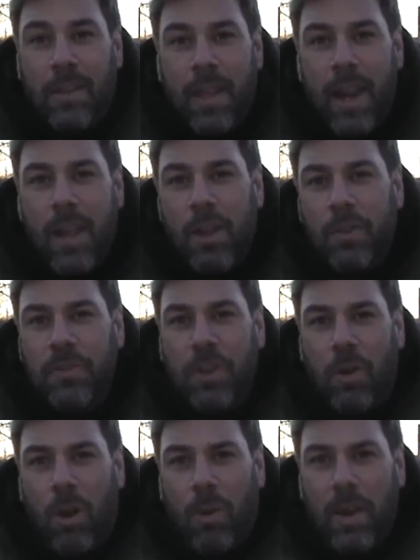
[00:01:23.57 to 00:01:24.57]
Then I hoofed
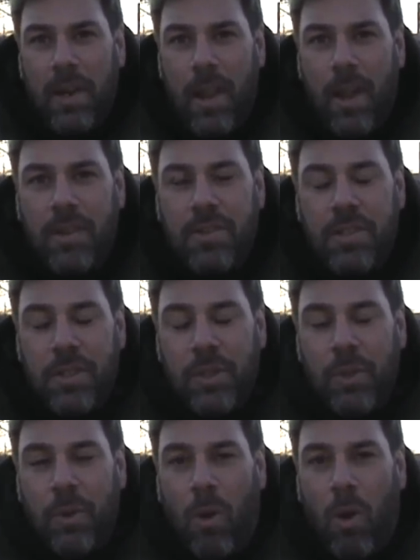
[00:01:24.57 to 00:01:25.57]
it all the way down
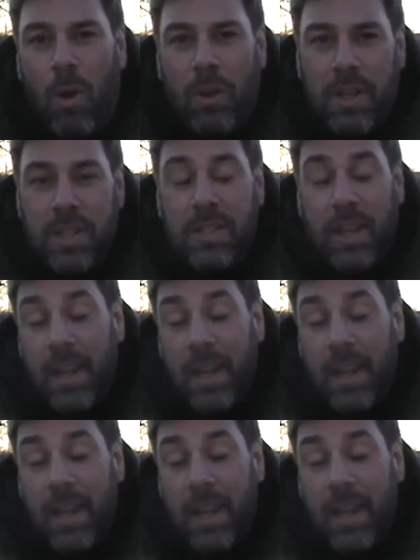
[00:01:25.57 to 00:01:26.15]
to Aldi's.